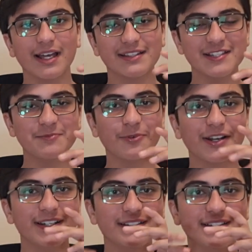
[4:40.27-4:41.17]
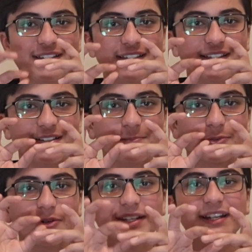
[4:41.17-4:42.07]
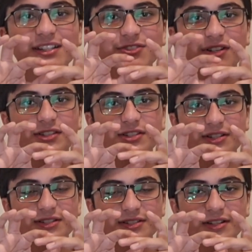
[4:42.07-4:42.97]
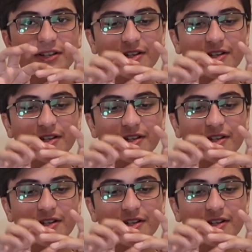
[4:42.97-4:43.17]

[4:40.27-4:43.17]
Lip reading: at this point the protein structures